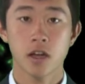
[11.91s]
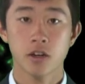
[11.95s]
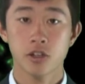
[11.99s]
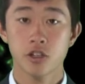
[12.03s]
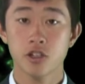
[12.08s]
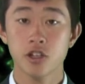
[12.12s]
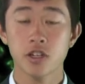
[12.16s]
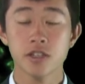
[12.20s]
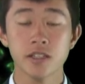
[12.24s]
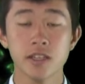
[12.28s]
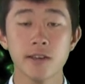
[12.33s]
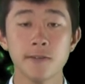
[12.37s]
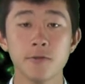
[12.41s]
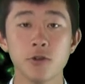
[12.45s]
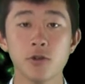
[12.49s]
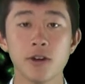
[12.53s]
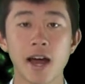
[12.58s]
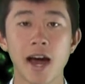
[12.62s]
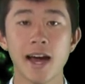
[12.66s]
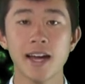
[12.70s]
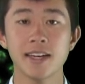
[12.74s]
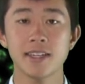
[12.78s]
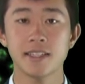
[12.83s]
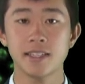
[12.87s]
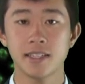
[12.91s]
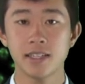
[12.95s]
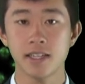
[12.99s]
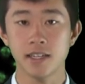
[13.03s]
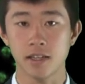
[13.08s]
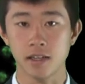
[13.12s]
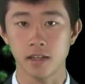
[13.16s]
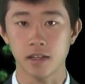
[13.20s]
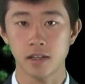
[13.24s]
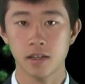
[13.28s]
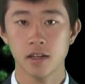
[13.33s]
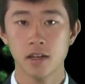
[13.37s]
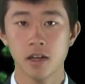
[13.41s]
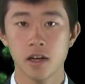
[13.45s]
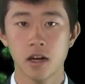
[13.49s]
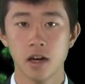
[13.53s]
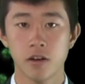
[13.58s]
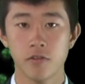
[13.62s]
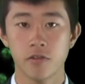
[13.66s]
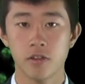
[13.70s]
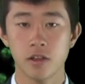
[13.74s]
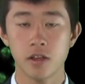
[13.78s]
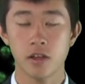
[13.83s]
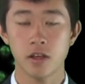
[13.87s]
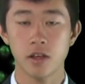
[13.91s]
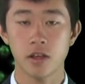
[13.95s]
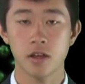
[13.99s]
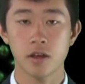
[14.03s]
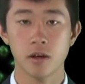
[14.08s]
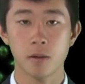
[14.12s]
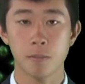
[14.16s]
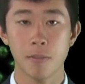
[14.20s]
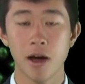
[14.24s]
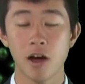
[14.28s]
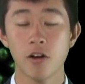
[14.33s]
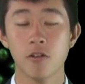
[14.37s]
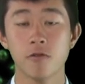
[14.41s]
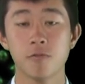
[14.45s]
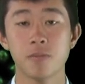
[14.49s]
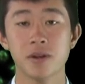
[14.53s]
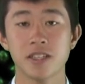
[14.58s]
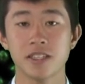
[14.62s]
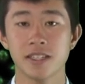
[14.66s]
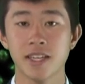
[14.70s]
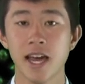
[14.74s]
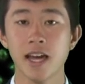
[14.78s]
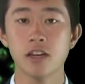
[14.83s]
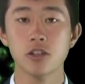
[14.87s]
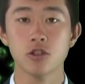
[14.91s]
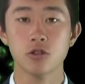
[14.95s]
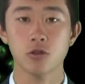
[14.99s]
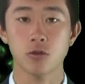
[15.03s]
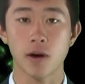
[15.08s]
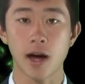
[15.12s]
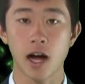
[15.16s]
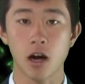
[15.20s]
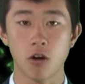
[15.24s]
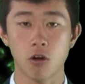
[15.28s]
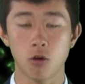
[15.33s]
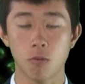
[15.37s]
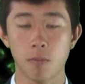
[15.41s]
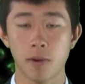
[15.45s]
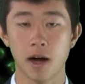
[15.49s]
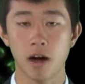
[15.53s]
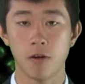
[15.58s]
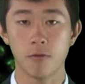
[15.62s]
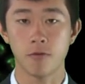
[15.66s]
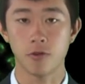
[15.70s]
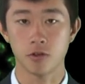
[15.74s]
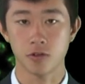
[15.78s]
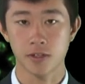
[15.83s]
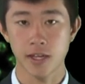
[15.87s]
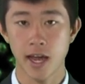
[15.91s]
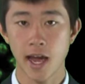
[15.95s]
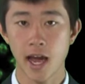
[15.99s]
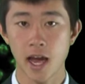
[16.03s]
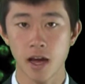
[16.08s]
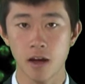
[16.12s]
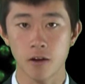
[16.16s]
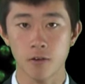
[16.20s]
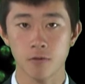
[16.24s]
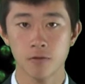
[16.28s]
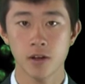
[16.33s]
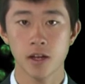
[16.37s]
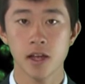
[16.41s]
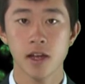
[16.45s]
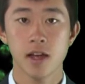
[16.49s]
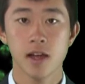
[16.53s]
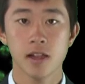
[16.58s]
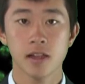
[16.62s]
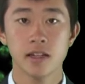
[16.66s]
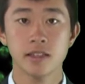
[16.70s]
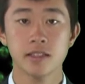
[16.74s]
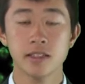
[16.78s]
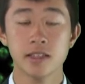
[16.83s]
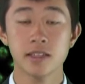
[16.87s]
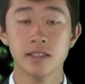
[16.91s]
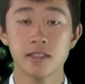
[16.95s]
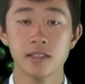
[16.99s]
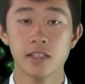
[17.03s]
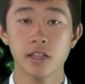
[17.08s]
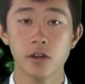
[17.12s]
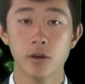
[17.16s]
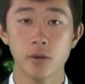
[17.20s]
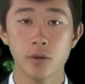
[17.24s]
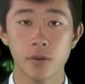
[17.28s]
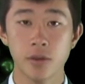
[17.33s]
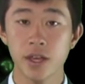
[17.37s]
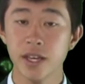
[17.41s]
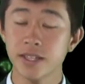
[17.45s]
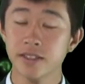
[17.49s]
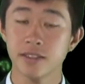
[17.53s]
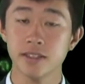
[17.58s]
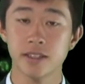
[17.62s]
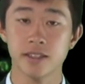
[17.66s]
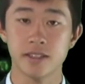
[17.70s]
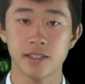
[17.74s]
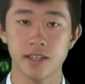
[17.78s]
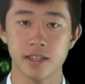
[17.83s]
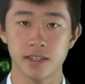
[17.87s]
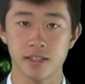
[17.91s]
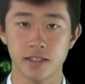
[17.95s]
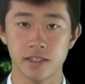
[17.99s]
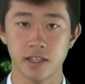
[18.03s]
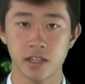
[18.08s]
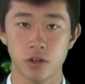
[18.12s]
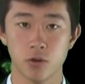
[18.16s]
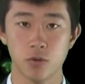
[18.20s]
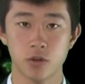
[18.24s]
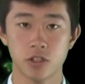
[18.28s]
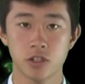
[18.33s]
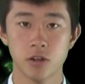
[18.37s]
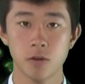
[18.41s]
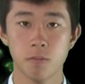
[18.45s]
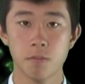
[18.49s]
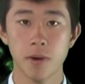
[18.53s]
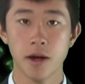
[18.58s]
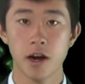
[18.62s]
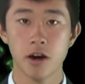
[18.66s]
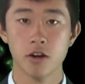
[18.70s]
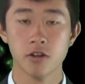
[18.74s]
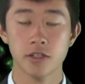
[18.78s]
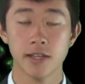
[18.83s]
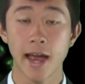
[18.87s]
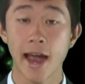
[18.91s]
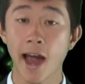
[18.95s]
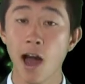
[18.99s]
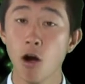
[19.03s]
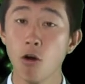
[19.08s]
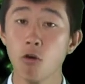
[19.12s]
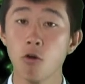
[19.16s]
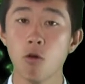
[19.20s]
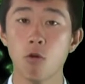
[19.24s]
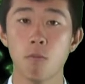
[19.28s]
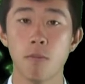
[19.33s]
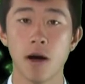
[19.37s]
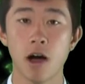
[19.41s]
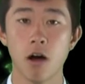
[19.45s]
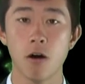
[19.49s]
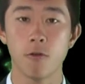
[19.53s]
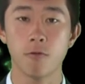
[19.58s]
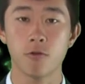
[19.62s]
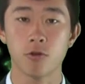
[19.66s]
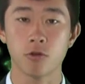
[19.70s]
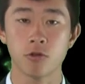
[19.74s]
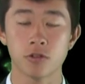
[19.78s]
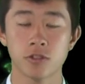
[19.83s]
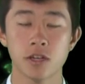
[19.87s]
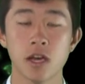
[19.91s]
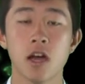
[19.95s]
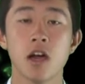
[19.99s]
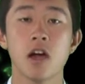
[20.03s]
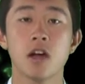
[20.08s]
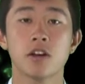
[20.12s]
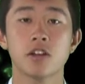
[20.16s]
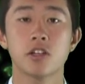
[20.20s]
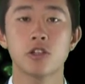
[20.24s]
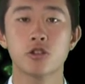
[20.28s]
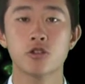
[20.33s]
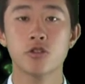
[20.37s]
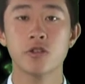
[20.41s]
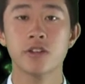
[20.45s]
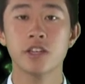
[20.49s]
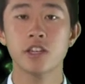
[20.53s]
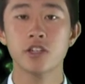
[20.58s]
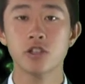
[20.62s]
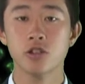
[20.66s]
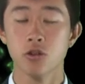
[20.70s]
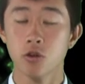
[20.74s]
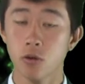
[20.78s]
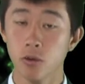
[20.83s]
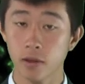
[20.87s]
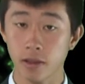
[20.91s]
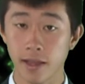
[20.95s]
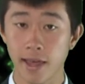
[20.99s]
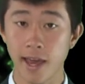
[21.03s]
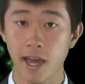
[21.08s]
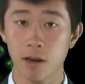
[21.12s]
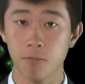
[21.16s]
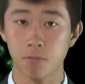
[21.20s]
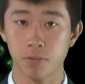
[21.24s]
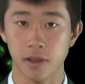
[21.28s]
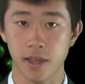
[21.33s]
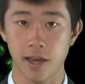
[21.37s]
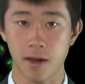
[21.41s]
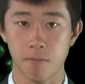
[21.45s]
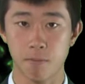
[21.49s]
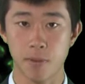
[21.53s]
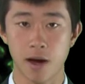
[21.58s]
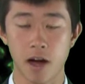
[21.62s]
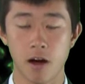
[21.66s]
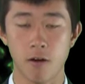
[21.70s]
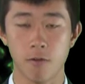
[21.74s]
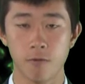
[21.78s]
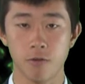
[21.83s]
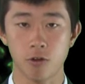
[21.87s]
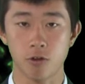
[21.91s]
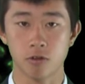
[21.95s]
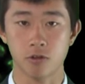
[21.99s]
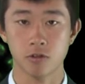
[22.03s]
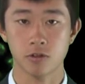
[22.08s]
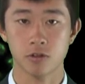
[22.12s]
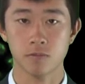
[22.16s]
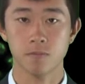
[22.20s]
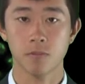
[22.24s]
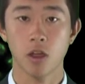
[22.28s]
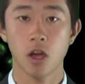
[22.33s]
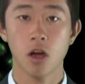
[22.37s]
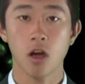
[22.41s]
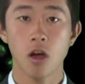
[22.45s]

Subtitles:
To just give you an idea of the amount of potential algal biofuels have, let's consider this statistic which compares algal biofuels to traditional land plant biofuels.